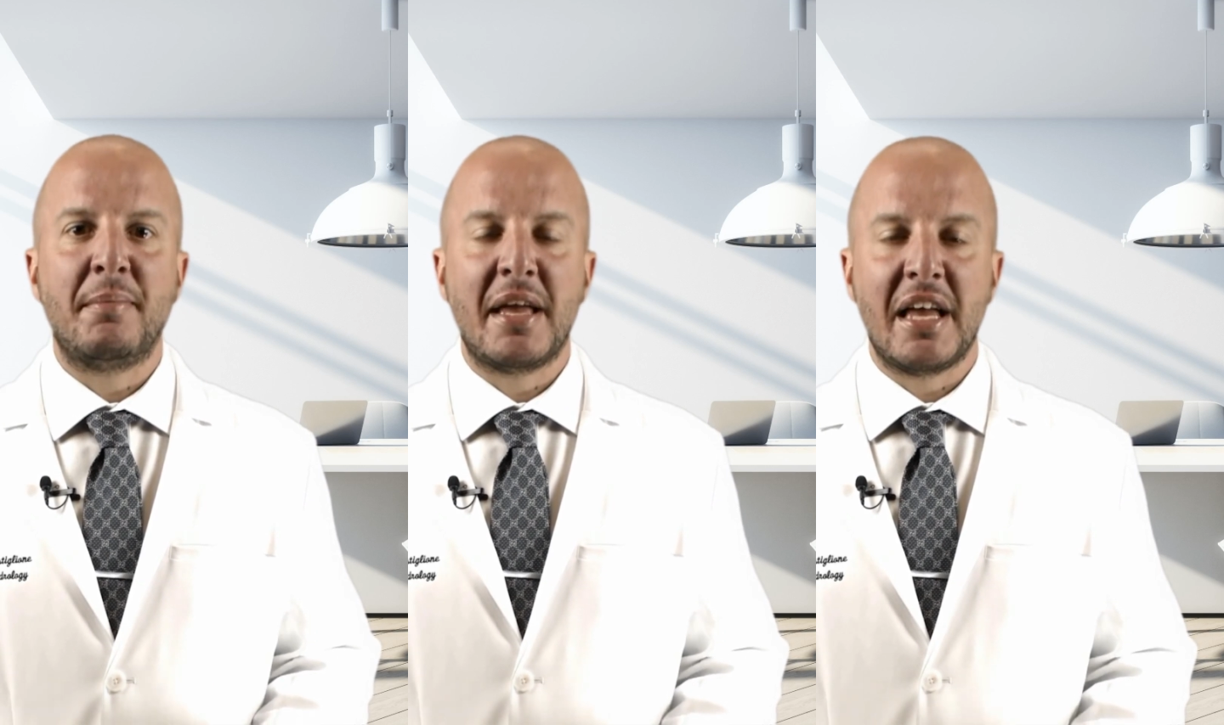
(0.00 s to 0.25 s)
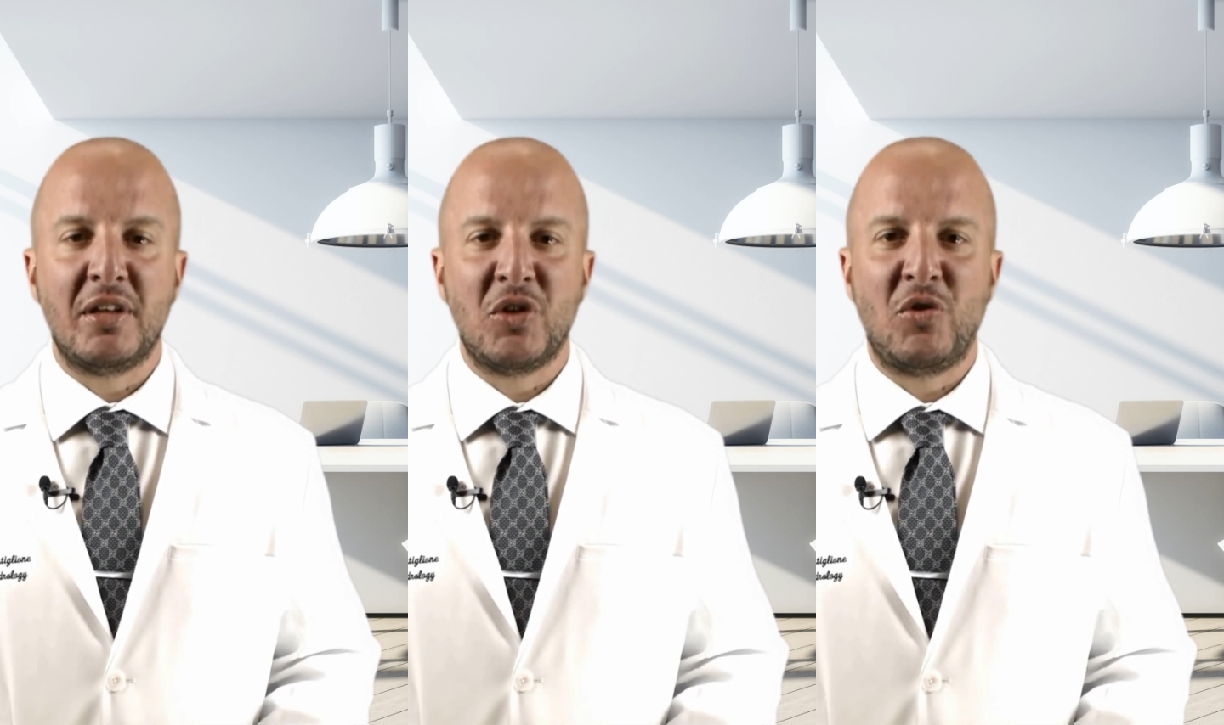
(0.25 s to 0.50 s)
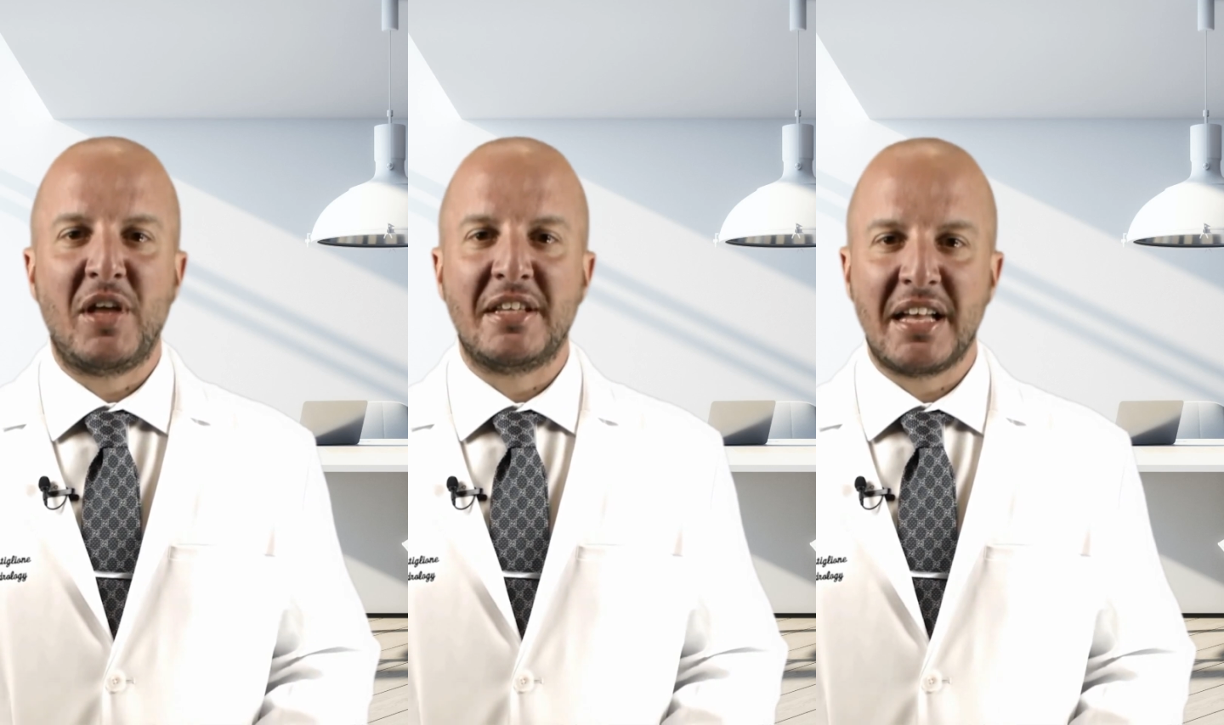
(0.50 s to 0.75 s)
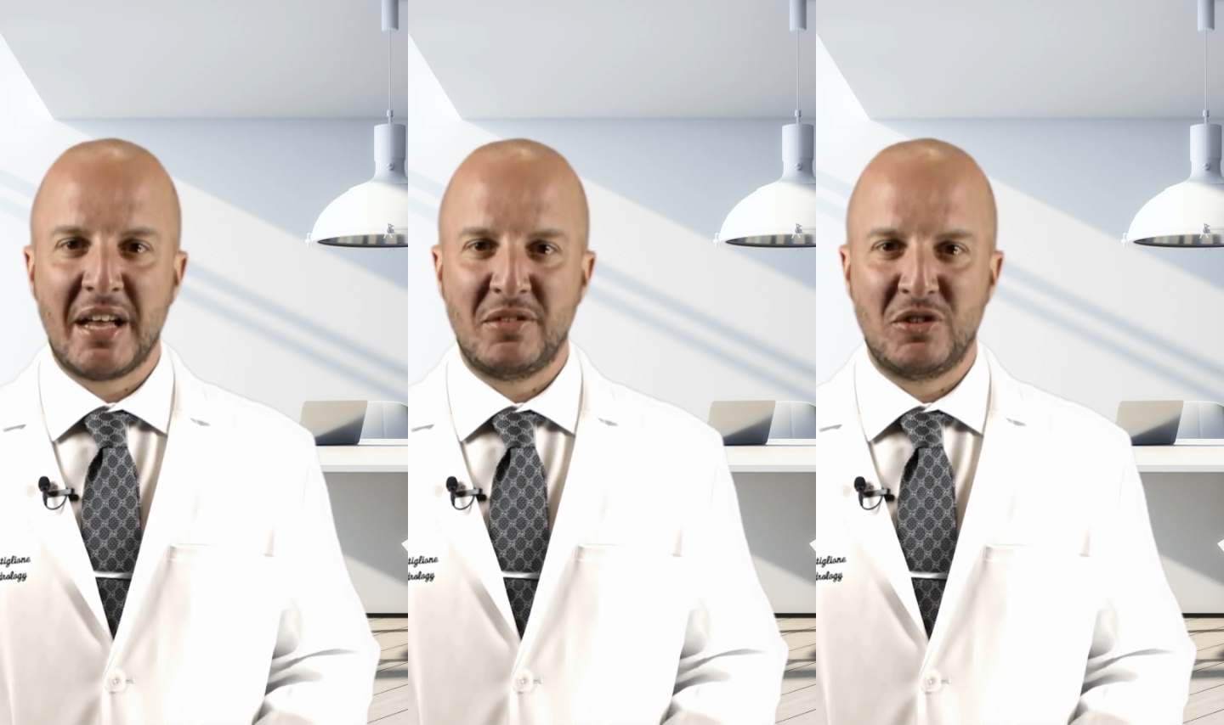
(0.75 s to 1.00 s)
mild
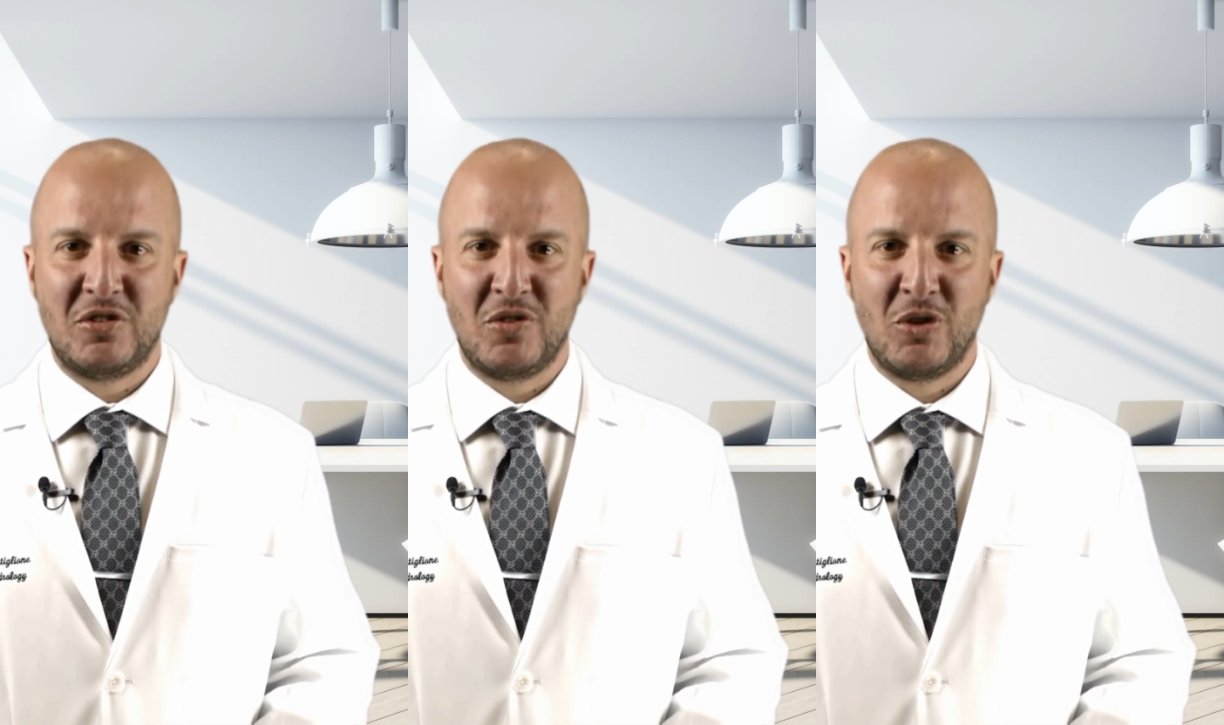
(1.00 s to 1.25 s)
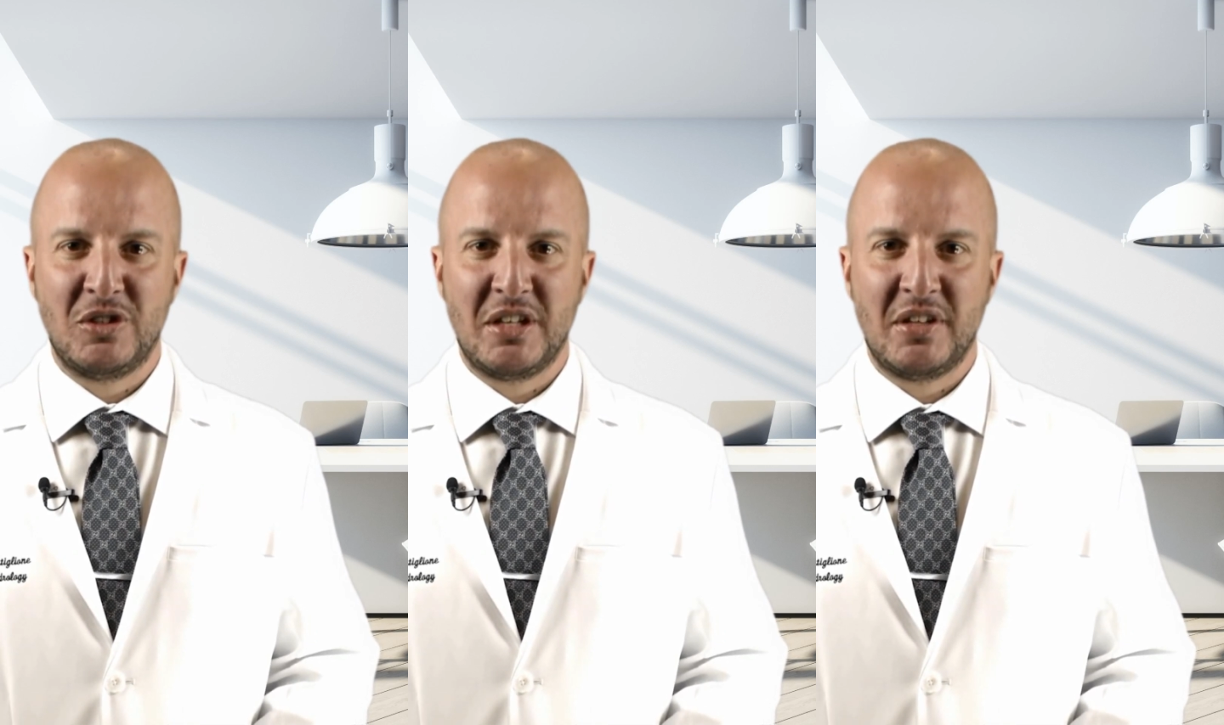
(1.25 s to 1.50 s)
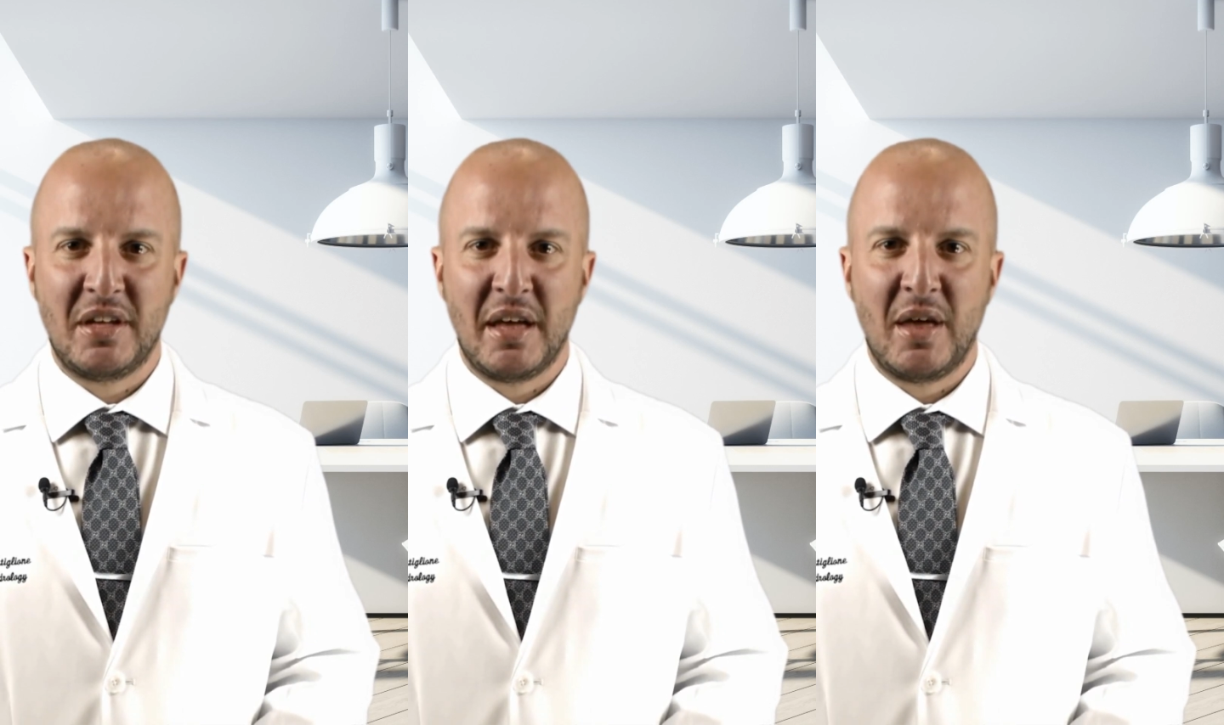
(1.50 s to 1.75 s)
erectile dysfunction,